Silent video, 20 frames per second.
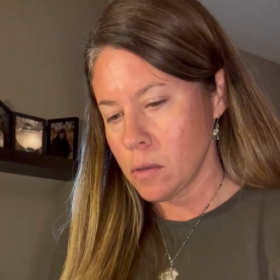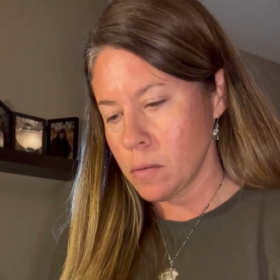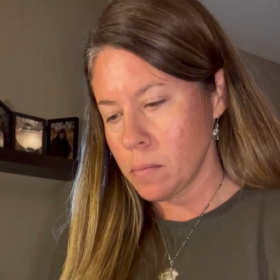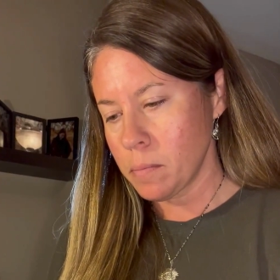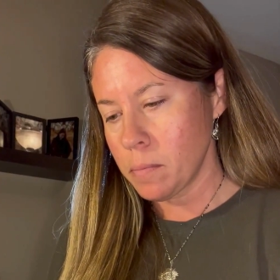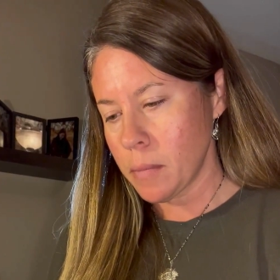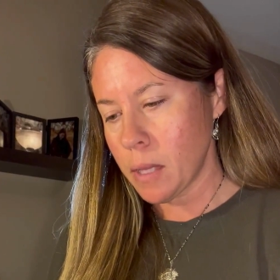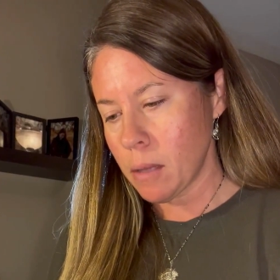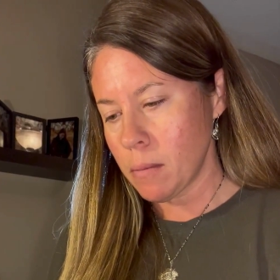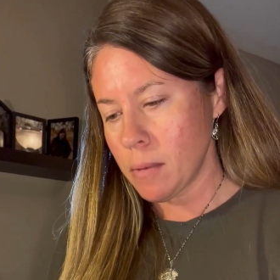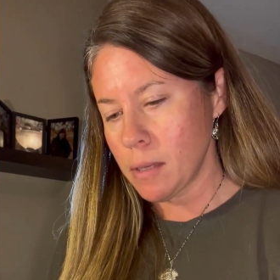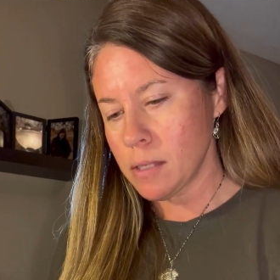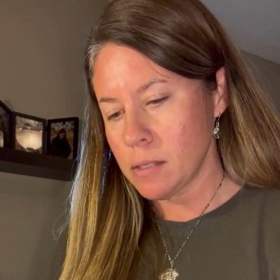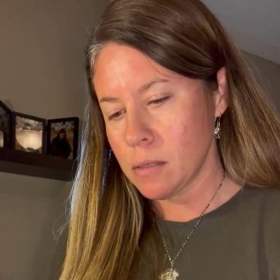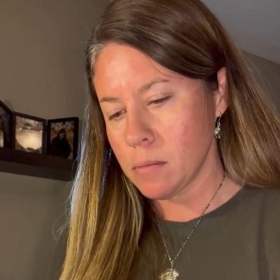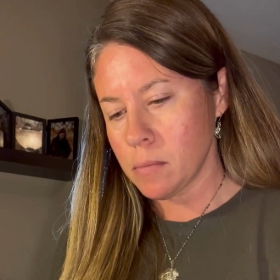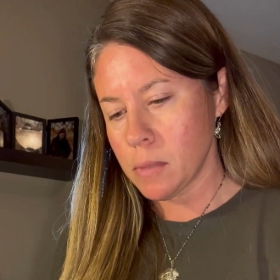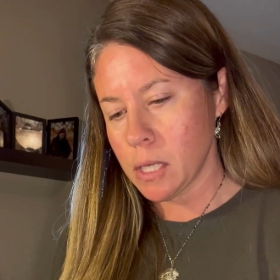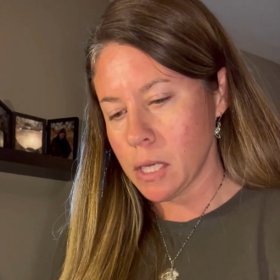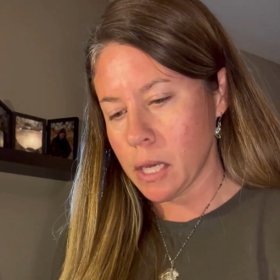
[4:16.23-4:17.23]
Maybe
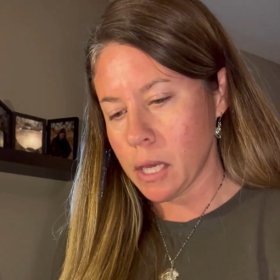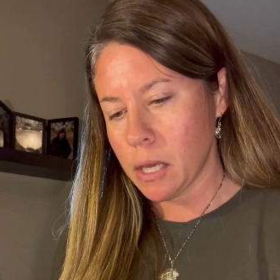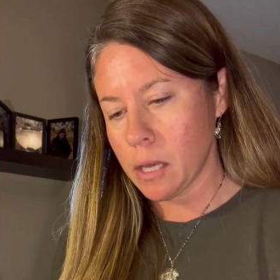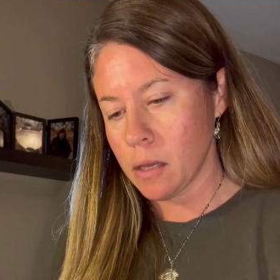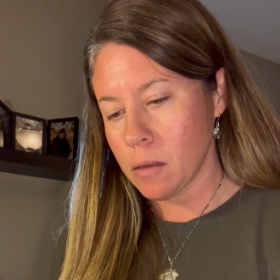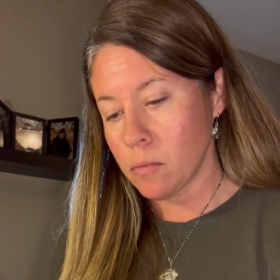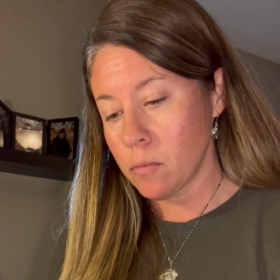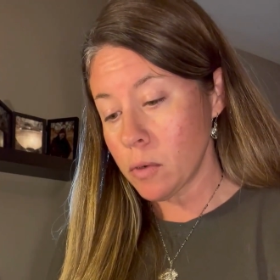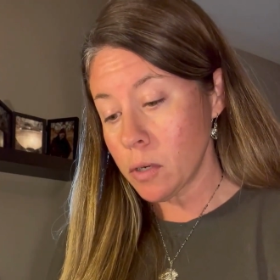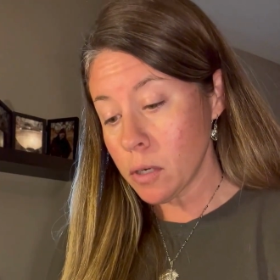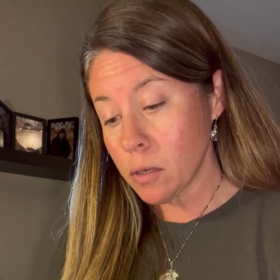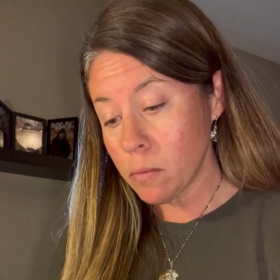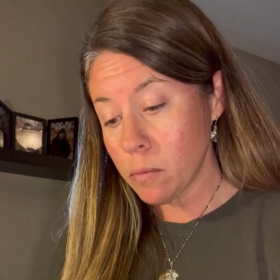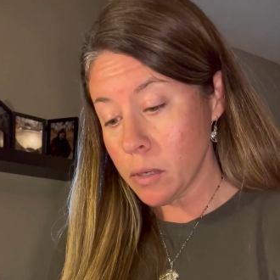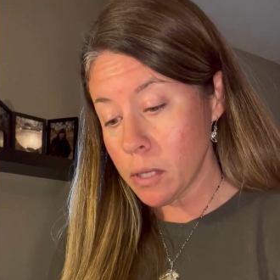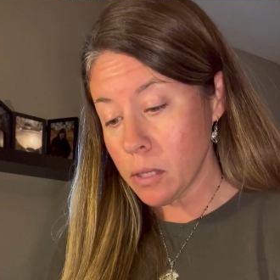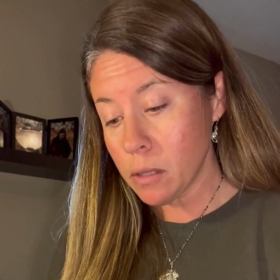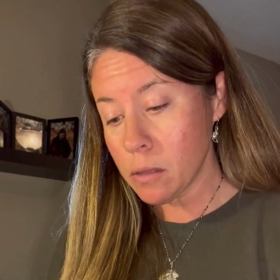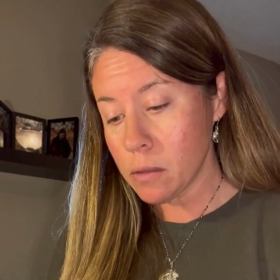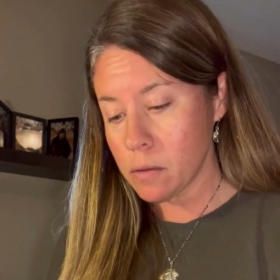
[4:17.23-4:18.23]
something I can work
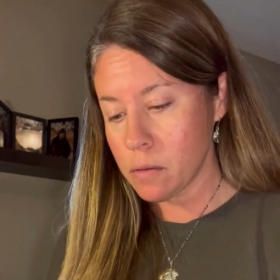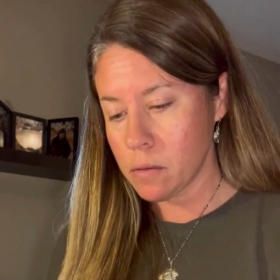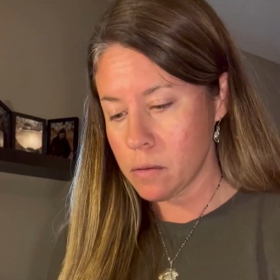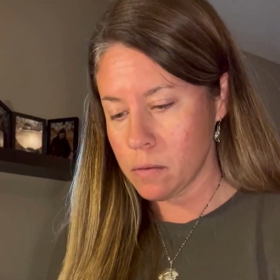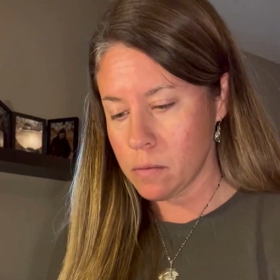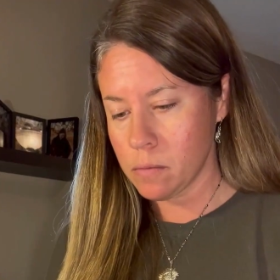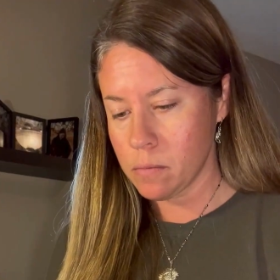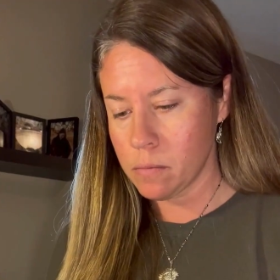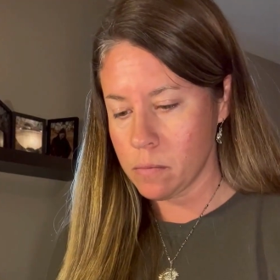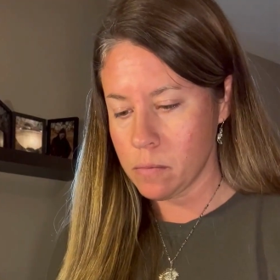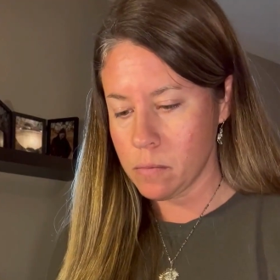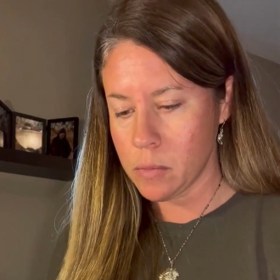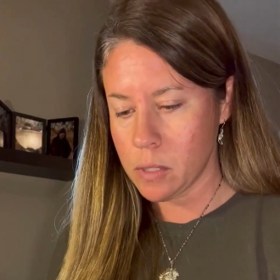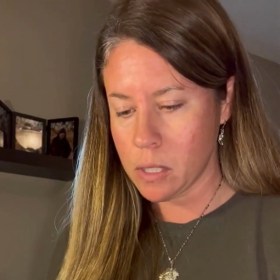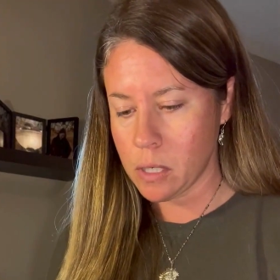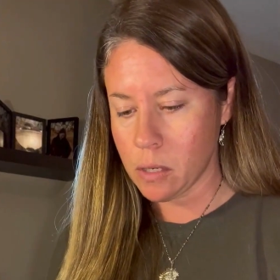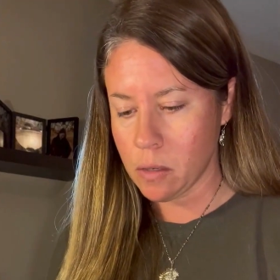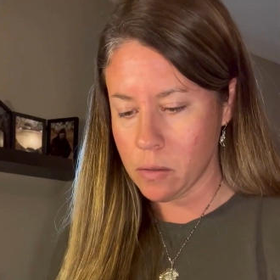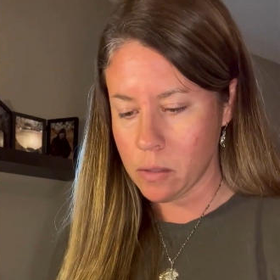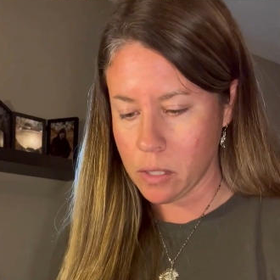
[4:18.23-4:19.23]
with, but
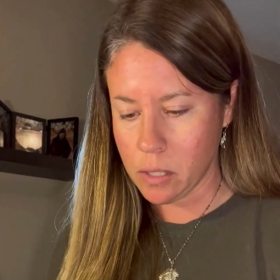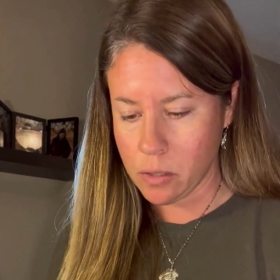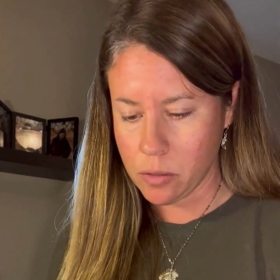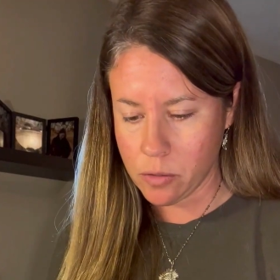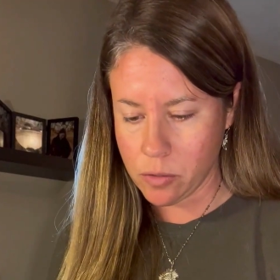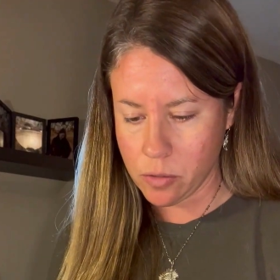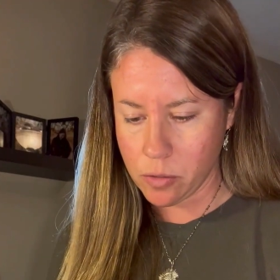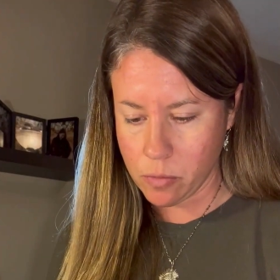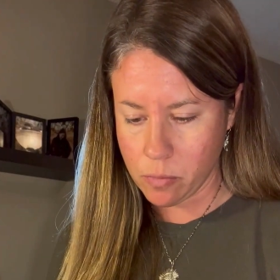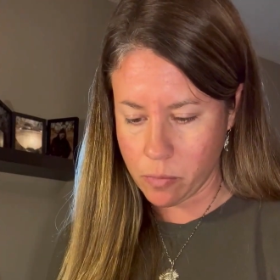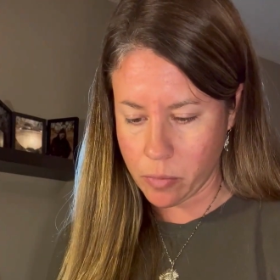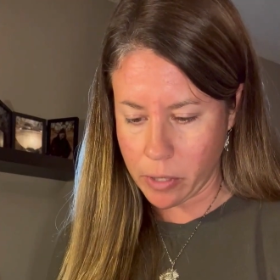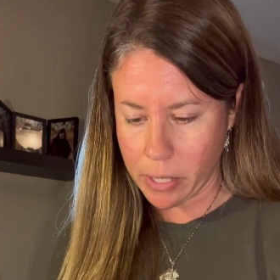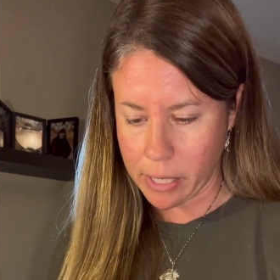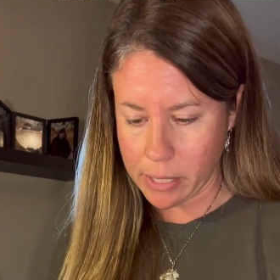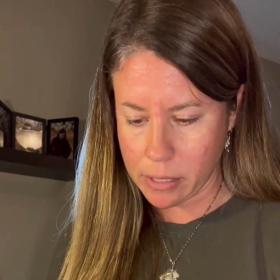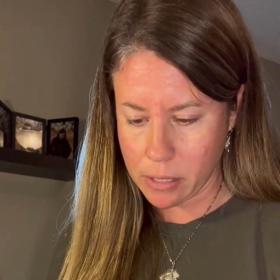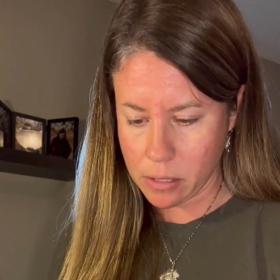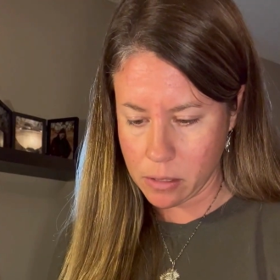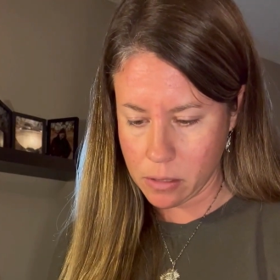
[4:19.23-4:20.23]
I'll need to
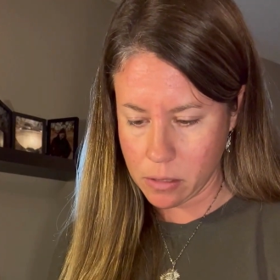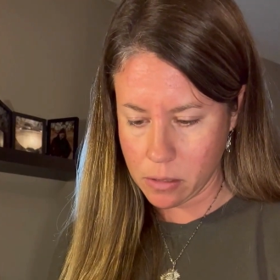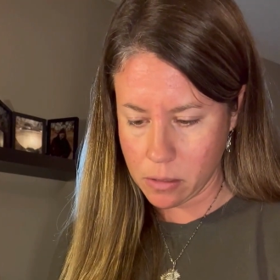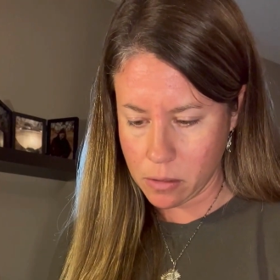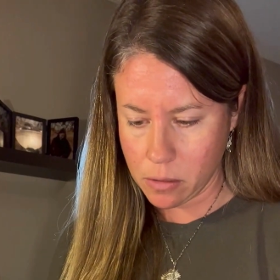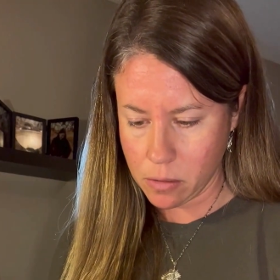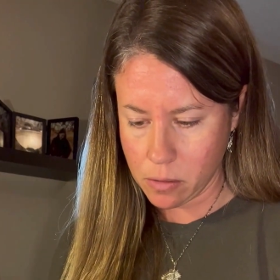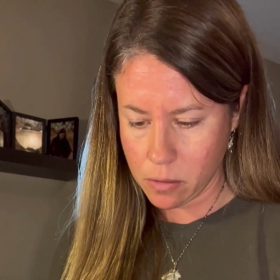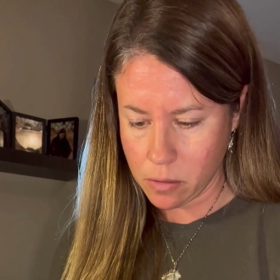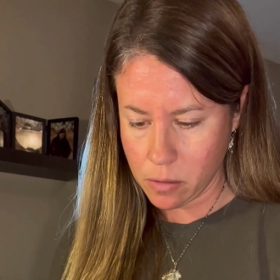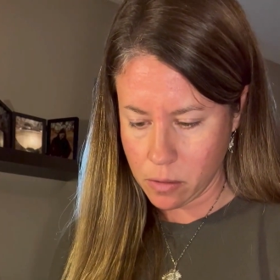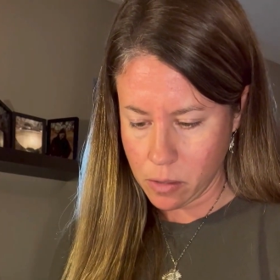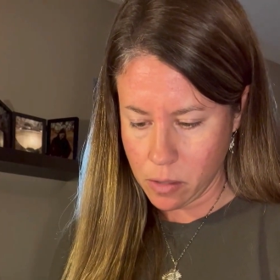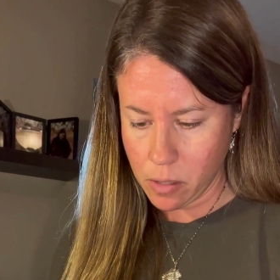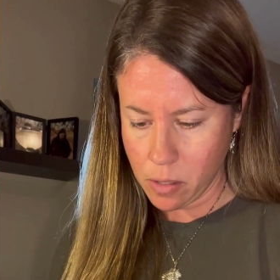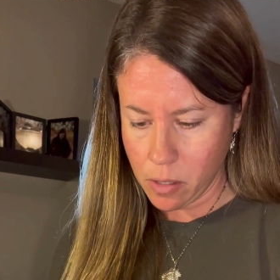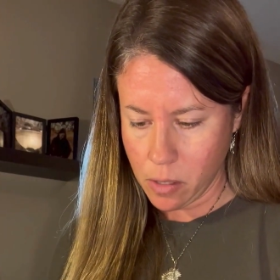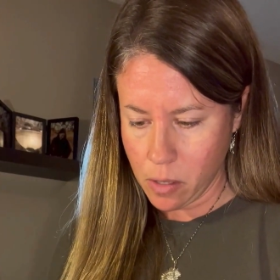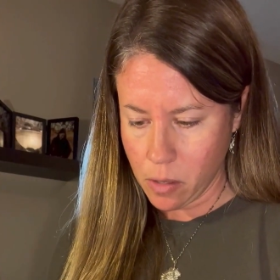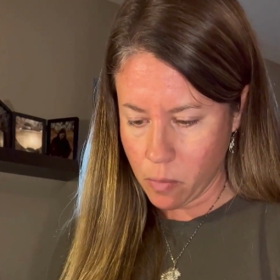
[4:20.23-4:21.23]
practice
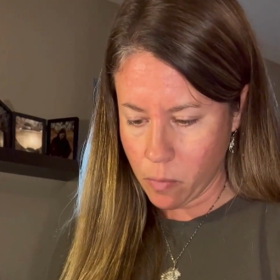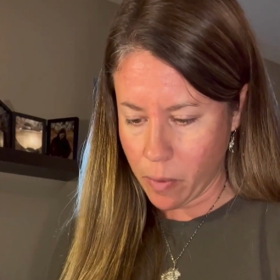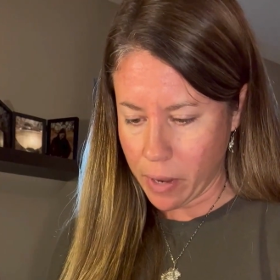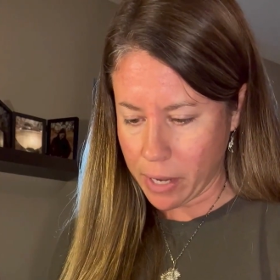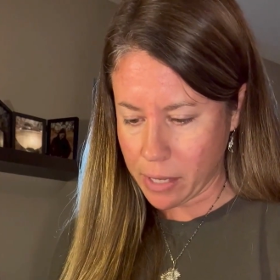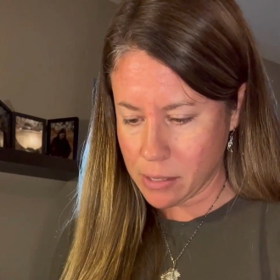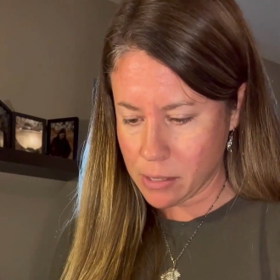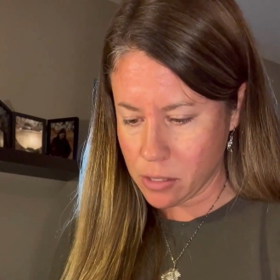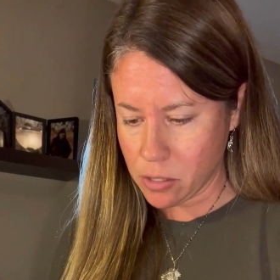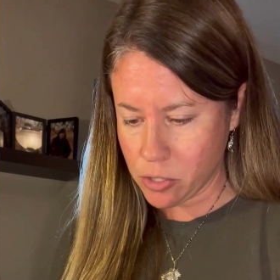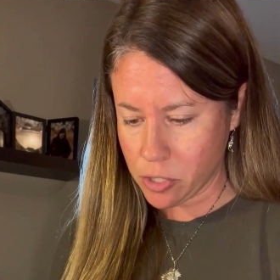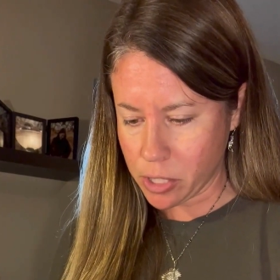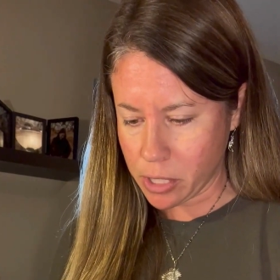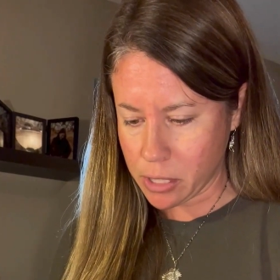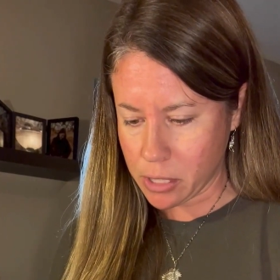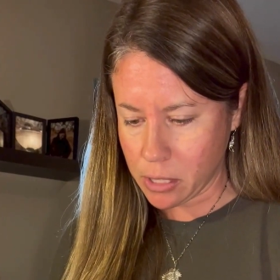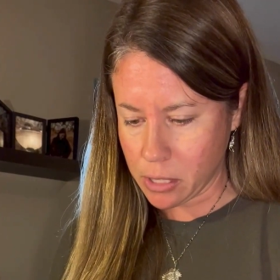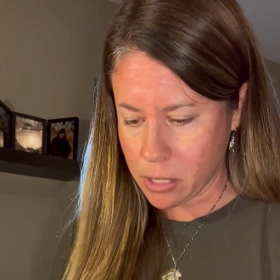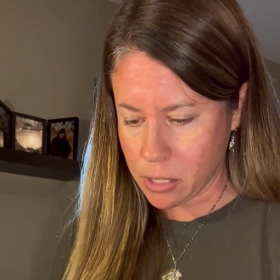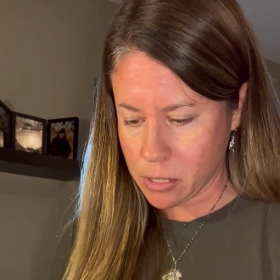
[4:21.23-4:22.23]
wax
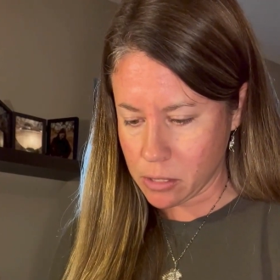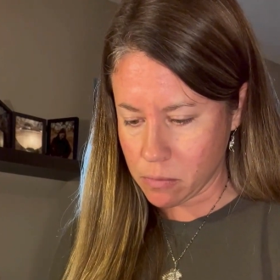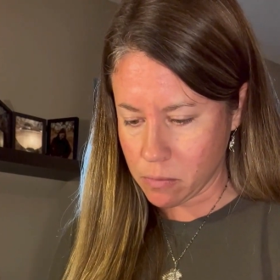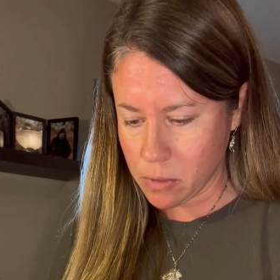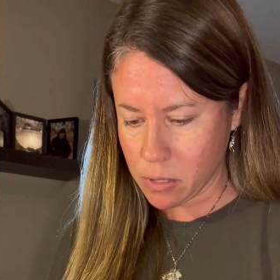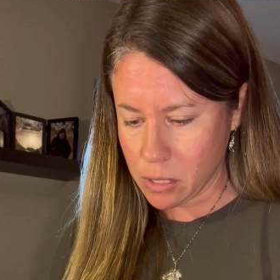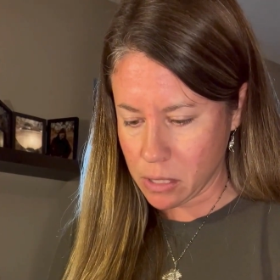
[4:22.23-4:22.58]
injecting this one.